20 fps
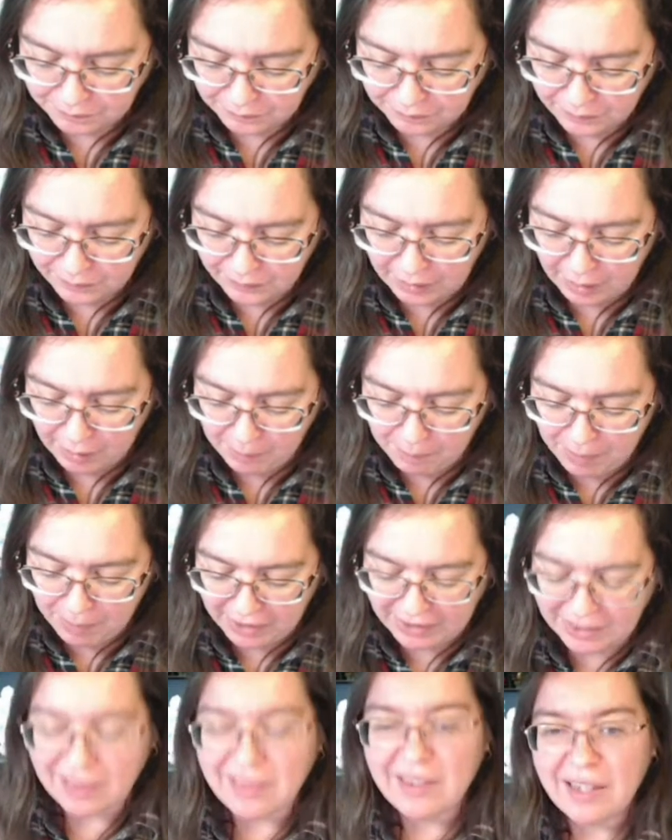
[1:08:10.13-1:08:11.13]
But the
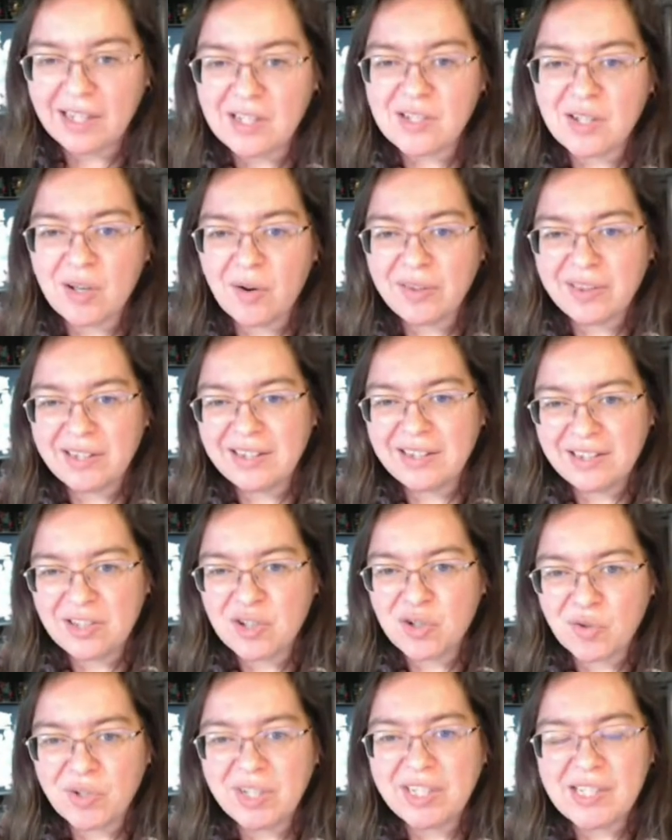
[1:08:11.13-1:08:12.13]
thing is, though, the
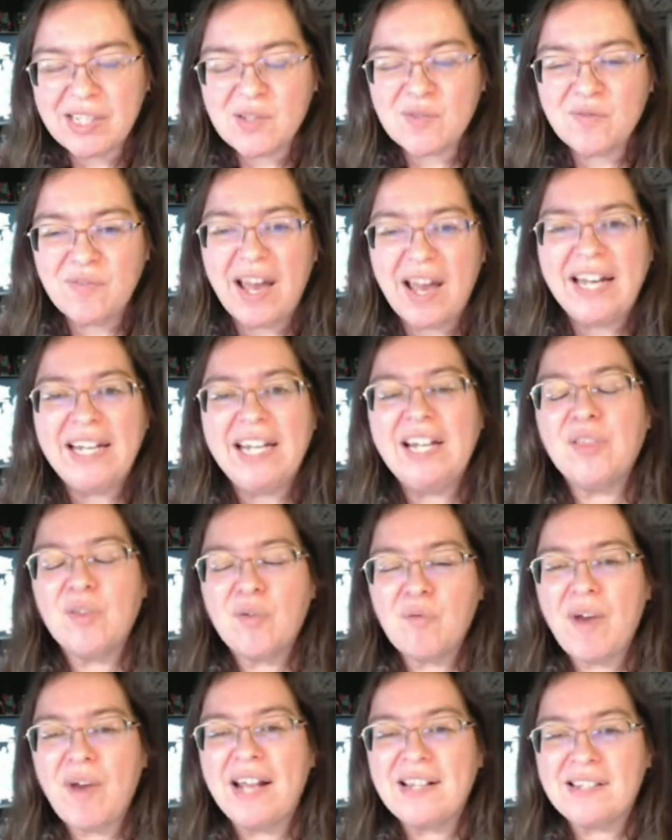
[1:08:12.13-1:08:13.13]
trick is finding the
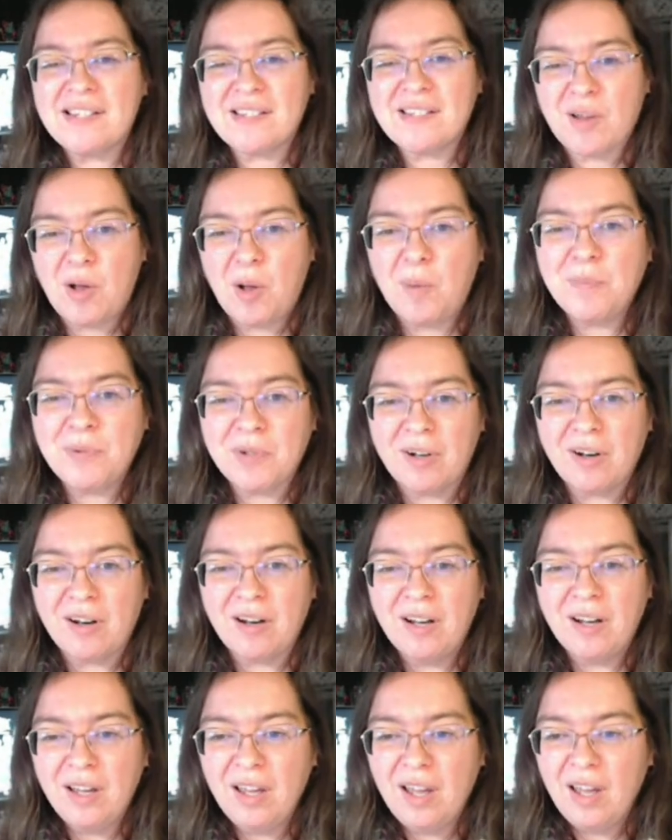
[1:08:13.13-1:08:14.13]
right sculptor
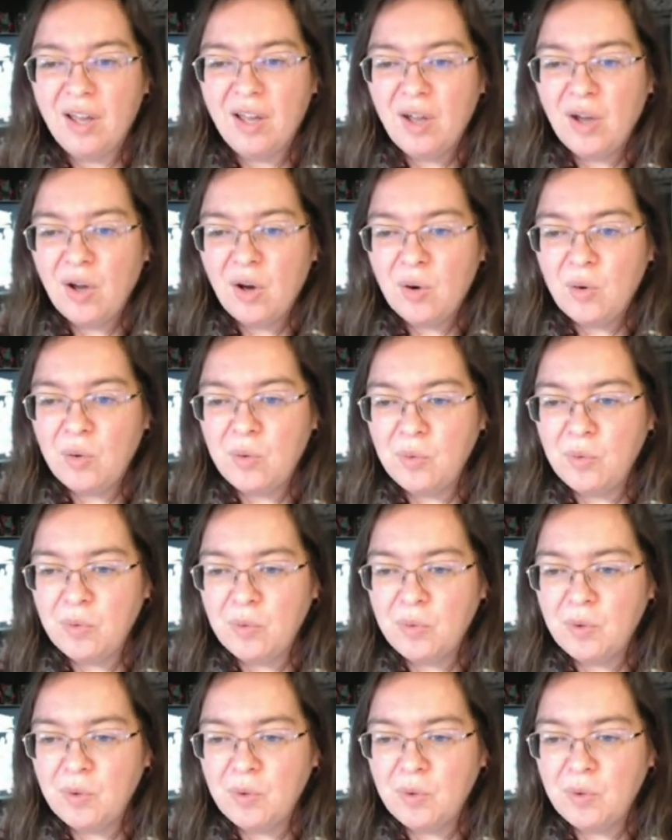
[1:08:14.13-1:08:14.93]
who